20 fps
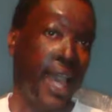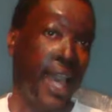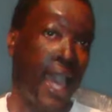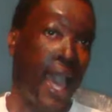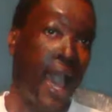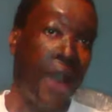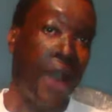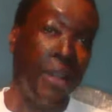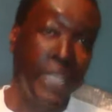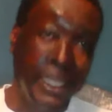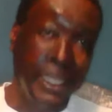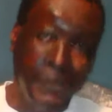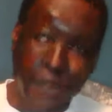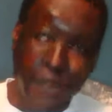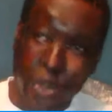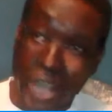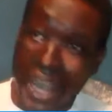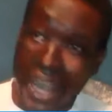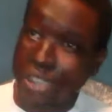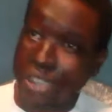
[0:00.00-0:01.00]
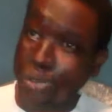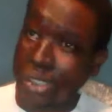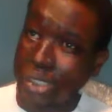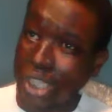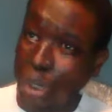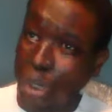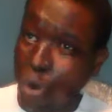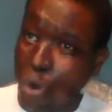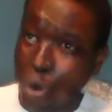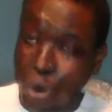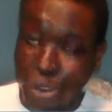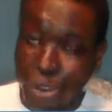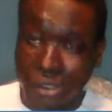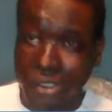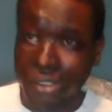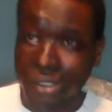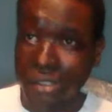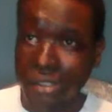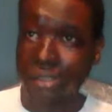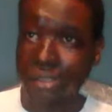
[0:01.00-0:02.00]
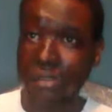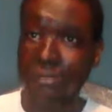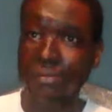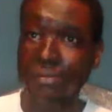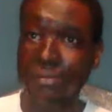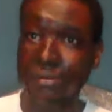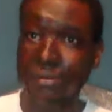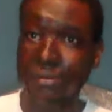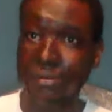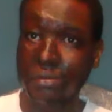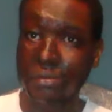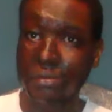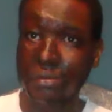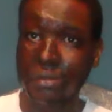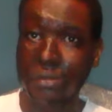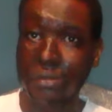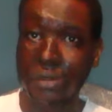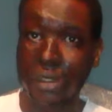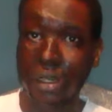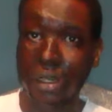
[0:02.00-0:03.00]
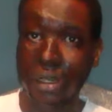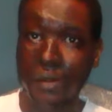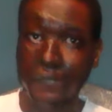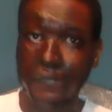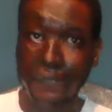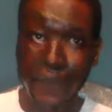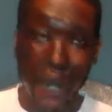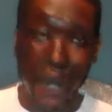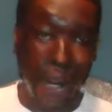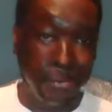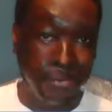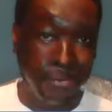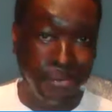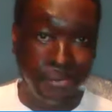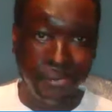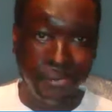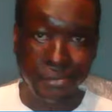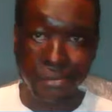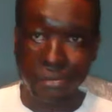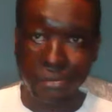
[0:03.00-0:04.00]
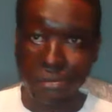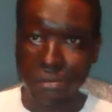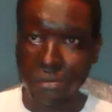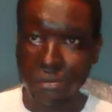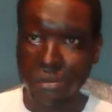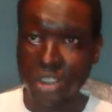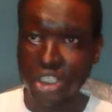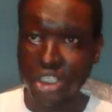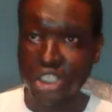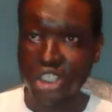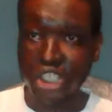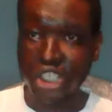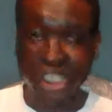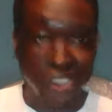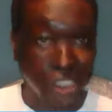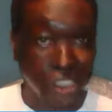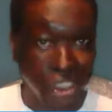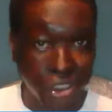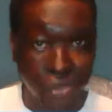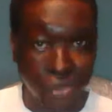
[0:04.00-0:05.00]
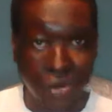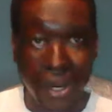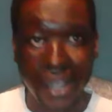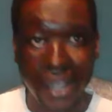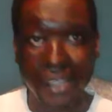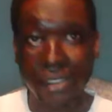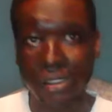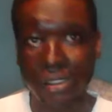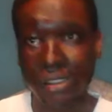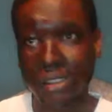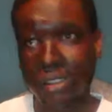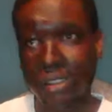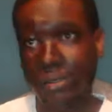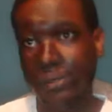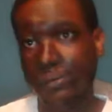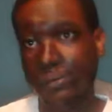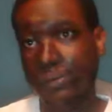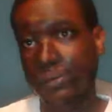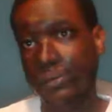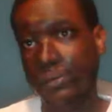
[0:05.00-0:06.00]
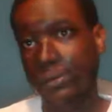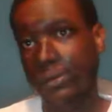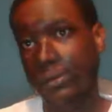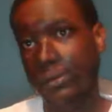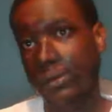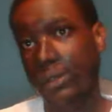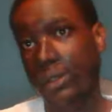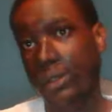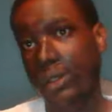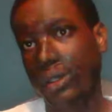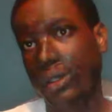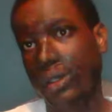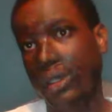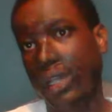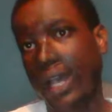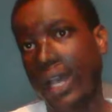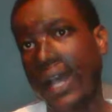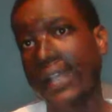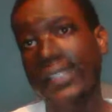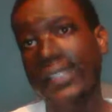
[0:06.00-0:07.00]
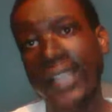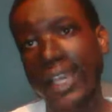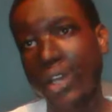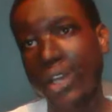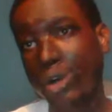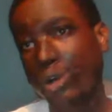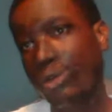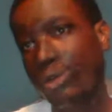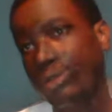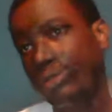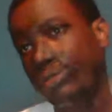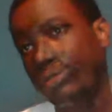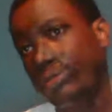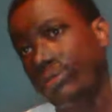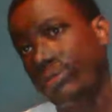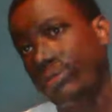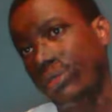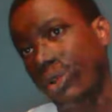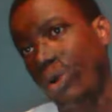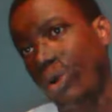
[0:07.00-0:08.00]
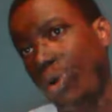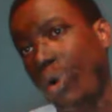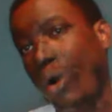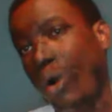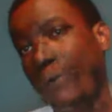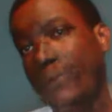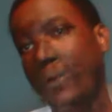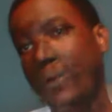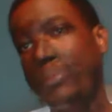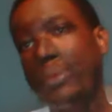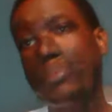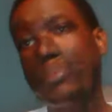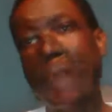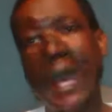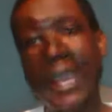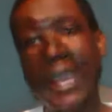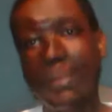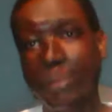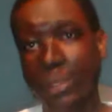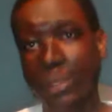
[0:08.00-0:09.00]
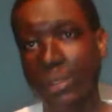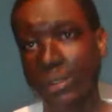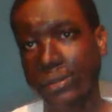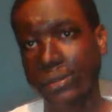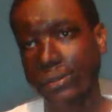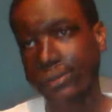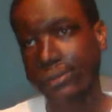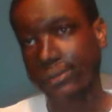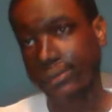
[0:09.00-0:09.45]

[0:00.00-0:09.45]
I'll leave you guys with a quote from Jesus Christ as I go, or from the Bible.